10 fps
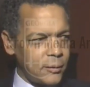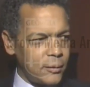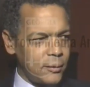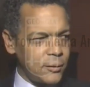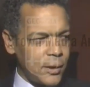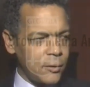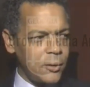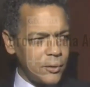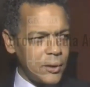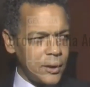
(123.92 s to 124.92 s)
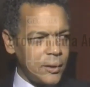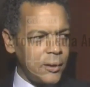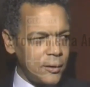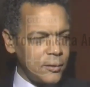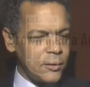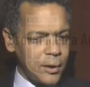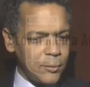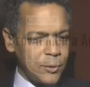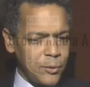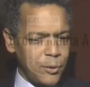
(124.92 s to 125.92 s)
Mark Picard, Channel 2 Action
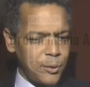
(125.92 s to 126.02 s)
News.